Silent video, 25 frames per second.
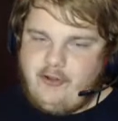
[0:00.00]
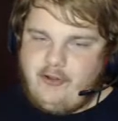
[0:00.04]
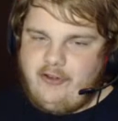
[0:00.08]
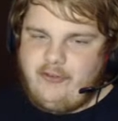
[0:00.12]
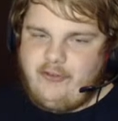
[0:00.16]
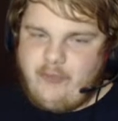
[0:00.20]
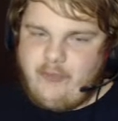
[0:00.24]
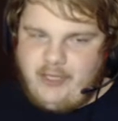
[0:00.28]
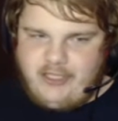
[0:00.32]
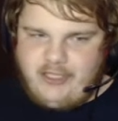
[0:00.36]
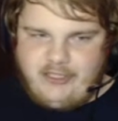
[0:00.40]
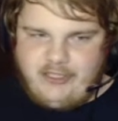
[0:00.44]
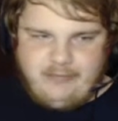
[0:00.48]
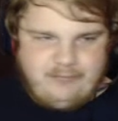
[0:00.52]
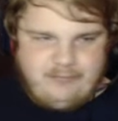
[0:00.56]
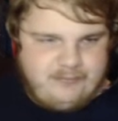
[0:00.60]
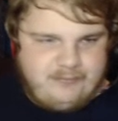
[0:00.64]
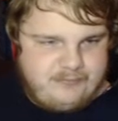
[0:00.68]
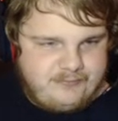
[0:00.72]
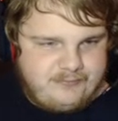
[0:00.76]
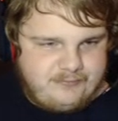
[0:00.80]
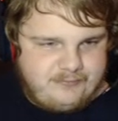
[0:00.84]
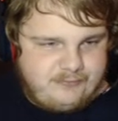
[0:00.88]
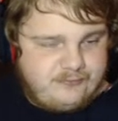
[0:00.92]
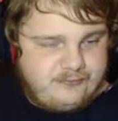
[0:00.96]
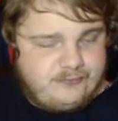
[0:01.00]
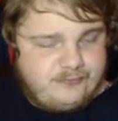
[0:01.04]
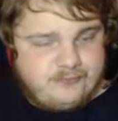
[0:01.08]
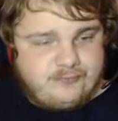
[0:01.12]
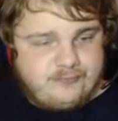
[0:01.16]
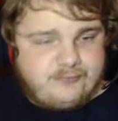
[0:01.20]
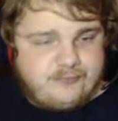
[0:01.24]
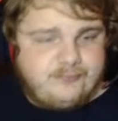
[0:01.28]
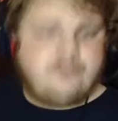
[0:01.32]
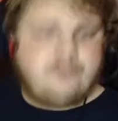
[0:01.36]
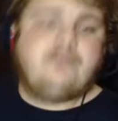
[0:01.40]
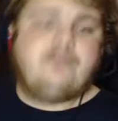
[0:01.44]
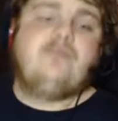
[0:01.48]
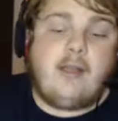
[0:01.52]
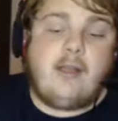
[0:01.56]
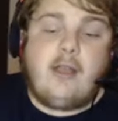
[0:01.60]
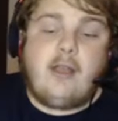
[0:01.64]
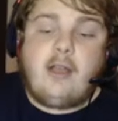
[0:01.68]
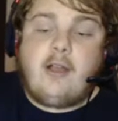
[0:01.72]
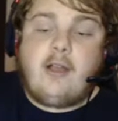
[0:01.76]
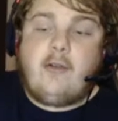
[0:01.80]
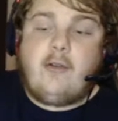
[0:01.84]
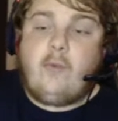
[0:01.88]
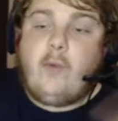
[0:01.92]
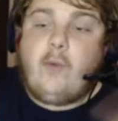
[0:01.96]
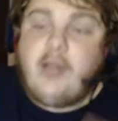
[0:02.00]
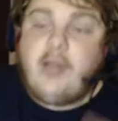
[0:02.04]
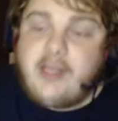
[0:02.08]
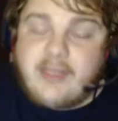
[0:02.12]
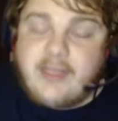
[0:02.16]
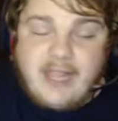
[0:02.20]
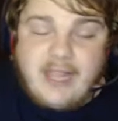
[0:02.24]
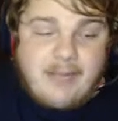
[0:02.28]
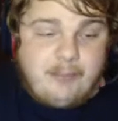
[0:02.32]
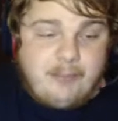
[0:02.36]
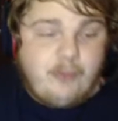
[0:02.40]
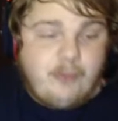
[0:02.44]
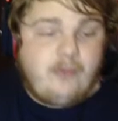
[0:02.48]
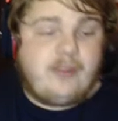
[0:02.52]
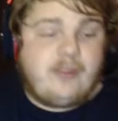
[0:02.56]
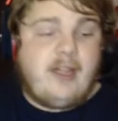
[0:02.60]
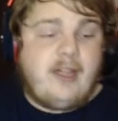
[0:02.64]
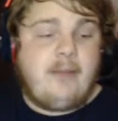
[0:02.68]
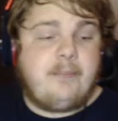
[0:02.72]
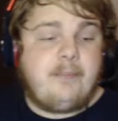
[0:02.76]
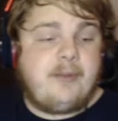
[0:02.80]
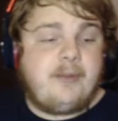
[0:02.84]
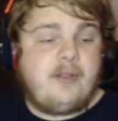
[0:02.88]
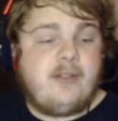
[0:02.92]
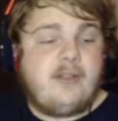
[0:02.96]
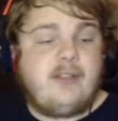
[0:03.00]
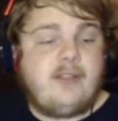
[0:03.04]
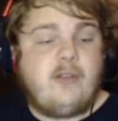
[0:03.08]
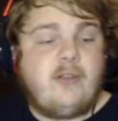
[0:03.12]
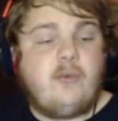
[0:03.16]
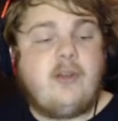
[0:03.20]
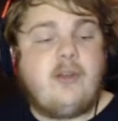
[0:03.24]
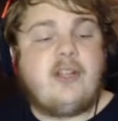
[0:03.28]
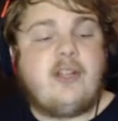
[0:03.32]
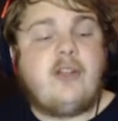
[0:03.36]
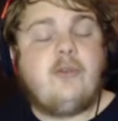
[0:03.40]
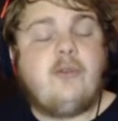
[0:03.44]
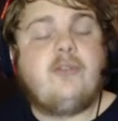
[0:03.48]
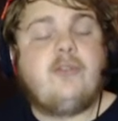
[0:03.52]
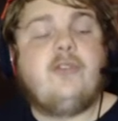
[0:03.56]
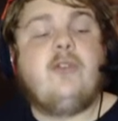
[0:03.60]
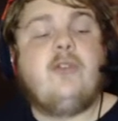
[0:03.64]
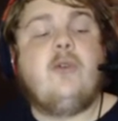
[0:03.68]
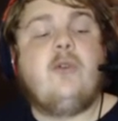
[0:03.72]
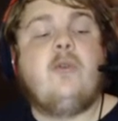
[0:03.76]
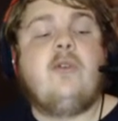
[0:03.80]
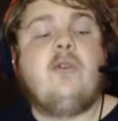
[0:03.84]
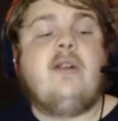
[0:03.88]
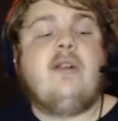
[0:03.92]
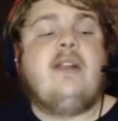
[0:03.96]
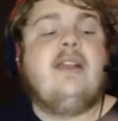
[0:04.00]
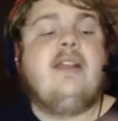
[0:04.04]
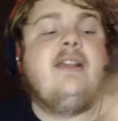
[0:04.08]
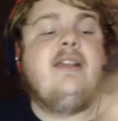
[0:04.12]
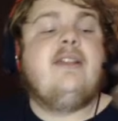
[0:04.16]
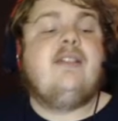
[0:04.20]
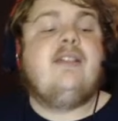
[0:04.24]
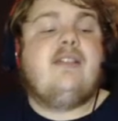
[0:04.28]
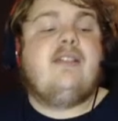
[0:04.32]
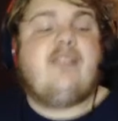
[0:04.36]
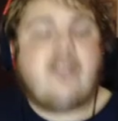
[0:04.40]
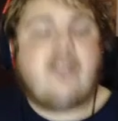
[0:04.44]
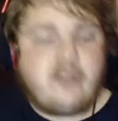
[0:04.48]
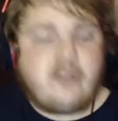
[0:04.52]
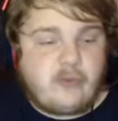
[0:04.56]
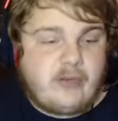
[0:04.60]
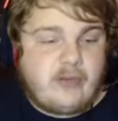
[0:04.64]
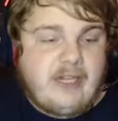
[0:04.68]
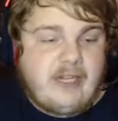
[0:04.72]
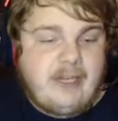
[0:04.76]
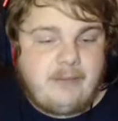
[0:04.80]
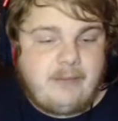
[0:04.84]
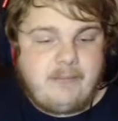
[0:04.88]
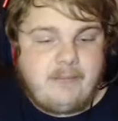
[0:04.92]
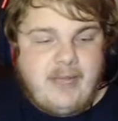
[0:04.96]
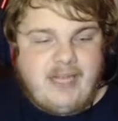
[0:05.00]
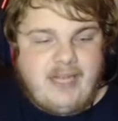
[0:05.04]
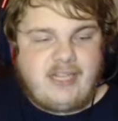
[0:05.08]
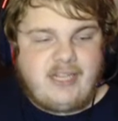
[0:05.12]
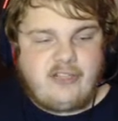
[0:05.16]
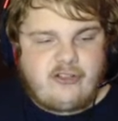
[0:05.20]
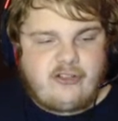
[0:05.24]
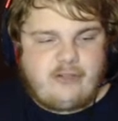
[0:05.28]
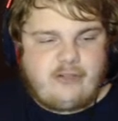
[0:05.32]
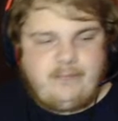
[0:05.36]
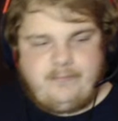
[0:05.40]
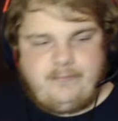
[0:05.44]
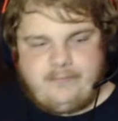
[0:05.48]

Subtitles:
on Twitch. Once that pulls up, you want to go to your Stream Manager.